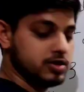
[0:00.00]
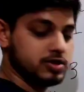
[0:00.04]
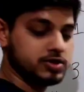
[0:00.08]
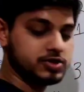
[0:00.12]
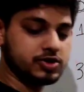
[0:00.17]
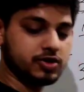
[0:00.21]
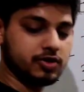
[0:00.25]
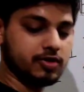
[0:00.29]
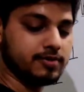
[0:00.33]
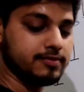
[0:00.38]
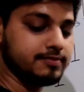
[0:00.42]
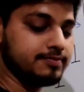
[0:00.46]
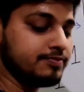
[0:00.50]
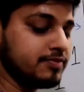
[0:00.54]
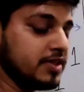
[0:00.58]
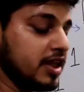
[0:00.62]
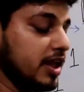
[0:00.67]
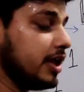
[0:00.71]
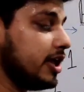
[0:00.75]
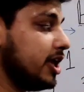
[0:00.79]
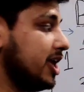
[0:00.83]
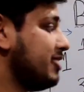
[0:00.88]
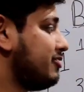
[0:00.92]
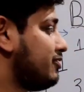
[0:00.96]
So
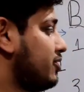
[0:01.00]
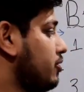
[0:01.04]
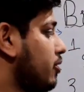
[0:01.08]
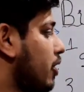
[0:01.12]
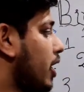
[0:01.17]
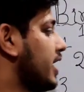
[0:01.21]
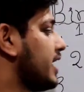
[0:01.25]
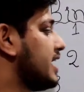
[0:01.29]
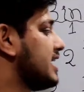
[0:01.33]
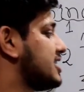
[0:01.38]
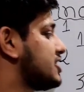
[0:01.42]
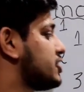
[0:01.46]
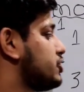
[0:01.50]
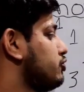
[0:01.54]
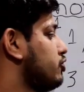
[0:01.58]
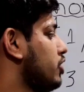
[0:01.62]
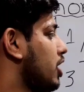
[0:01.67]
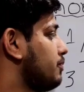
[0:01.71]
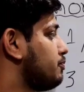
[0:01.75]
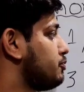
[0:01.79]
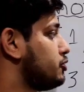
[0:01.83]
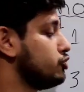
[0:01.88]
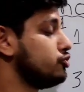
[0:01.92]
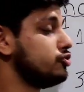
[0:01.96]
if you understood
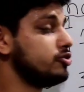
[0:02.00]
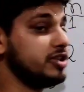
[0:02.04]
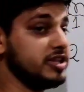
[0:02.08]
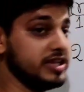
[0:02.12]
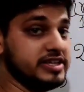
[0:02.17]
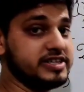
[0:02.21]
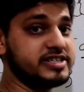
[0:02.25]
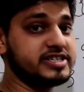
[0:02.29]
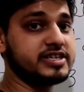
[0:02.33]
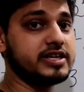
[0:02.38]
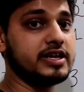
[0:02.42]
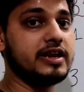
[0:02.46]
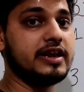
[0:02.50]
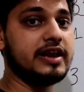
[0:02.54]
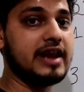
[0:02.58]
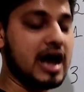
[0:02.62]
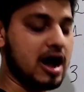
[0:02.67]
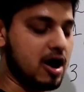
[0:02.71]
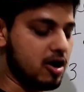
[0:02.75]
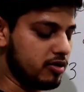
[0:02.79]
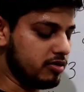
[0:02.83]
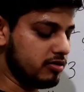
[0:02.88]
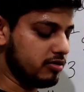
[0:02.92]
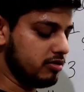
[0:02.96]
up to this,
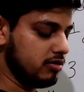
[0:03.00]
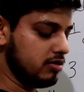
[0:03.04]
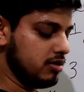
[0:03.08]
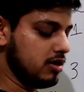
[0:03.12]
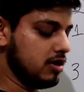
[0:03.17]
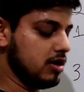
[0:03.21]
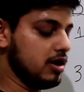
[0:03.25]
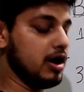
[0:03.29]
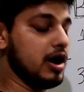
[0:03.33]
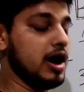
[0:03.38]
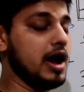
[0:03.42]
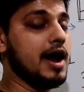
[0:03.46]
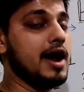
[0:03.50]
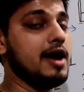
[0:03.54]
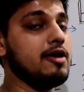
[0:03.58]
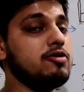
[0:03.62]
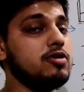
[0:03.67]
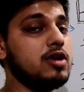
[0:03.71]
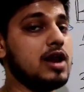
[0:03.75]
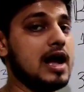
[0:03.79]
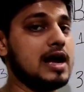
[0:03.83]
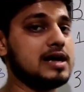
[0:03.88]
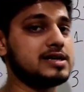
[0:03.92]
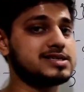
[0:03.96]
now I
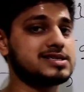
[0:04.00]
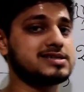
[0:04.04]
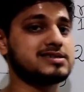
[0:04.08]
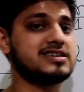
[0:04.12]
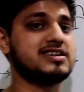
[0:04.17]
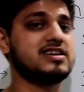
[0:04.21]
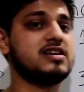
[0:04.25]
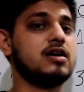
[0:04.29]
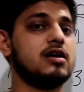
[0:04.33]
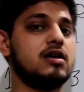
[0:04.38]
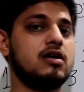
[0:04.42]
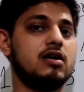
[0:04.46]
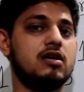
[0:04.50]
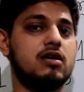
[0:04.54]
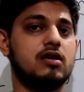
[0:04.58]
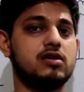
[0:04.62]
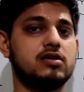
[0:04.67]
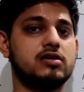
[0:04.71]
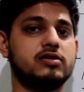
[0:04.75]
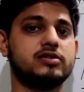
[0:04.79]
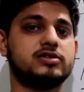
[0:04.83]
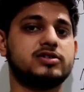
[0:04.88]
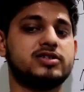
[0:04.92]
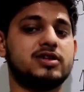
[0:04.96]
will ask
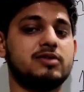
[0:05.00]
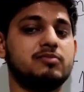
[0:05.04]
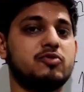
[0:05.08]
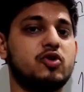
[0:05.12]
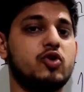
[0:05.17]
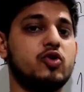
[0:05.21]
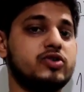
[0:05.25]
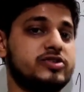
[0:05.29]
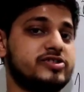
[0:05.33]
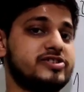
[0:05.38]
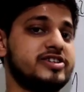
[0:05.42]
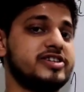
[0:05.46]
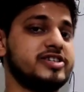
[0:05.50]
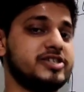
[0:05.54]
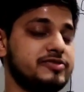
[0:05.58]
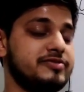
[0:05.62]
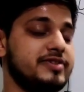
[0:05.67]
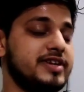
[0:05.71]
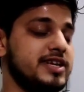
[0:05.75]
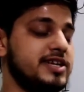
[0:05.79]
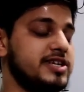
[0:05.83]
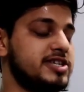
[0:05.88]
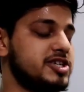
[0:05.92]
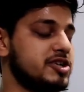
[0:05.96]
some questions,
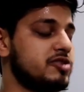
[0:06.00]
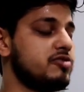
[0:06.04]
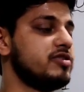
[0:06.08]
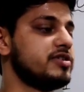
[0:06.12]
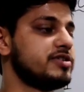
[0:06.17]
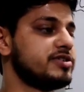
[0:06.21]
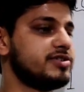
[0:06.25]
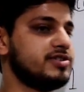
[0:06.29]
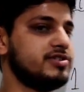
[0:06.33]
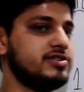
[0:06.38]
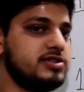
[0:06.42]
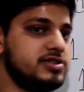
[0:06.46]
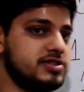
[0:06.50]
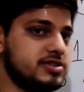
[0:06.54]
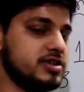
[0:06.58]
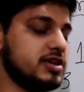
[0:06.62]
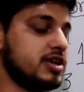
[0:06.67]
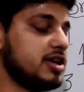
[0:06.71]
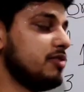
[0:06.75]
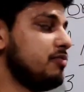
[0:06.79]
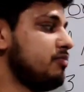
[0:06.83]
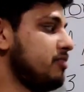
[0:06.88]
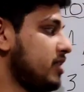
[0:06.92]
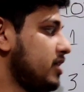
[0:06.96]
very easy questions.
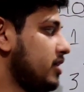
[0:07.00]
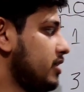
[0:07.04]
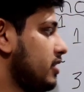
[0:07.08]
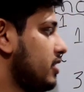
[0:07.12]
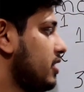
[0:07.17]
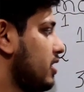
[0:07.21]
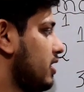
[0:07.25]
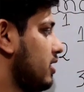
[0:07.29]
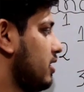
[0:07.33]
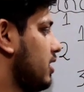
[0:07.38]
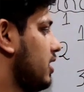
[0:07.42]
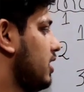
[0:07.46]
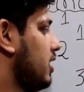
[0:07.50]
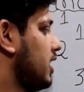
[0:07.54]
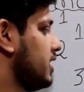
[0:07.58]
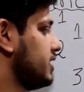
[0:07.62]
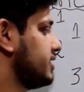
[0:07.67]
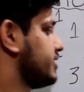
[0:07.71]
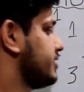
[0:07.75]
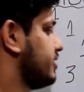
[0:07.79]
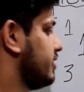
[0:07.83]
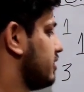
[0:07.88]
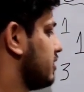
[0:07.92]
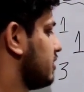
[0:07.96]
Give me the
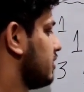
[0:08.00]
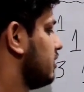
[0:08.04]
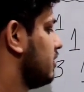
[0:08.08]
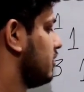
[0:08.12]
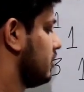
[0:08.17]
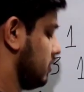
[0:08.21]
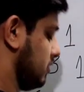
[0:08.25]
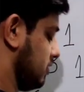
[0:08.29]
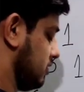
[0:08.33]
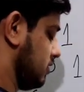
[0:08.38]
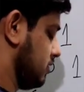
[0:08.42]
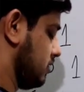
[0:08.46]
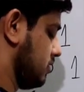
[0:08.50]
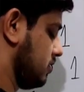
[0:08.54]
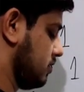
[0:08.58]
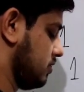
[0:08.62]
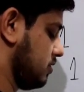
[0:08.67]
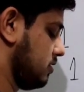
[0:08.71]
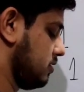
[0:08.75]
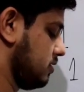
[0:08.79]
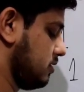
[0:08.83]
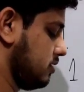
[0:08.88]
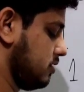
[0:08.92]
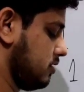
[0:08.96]
answer.
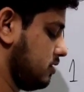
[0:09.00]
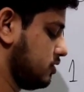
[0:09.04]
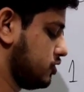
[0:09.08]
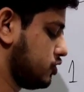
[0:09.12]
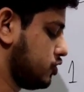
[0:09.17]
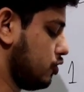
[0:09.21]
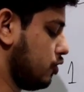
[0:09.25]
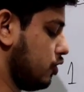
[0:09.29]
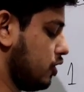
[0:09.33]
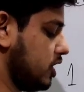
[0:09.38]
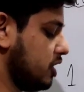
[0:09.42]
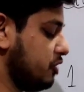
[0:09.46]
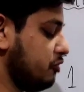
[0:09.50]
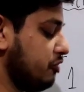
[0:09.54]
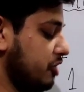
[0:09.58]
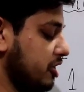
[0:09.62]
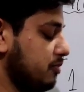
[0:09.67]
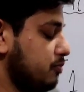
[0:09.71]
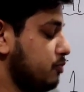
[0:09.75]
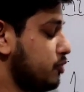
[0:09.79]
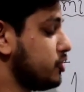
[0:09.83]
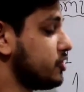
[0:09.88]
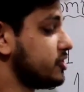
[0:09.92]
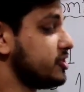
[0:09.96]
Slowly we
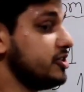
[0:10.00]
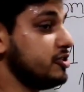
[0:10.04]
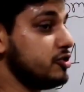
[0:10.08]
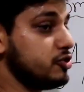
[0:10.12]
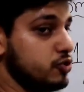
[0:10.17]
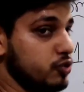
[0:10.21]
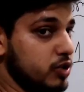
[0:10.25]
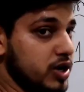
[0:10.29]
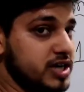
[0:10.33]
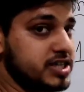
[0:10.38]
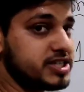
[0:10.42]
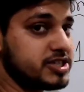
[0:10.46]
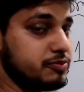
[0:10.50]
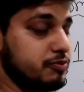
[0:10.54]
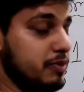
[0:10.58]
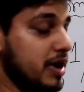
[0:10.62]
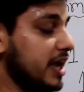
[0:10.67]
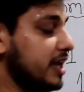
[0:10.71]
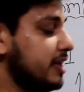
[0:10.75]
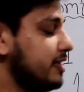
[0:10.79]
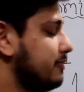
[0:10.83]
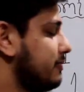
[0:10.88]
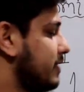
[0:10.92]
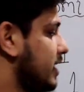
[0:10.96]
will proceed towards
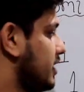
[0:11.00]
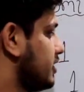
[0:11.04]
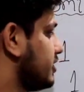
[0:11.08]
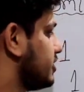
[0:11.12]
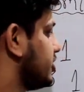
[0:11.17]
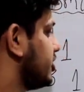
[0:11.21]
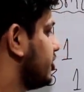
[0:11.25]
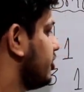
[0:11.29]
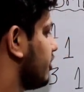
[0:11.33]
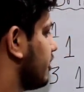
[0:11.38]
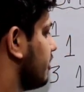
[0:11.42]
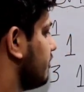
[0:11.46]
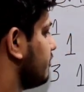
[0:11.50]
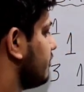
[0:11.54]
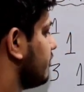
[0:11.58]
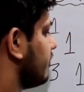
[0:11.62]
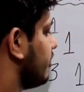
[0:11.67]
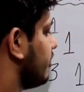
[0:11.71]
binomial theorem.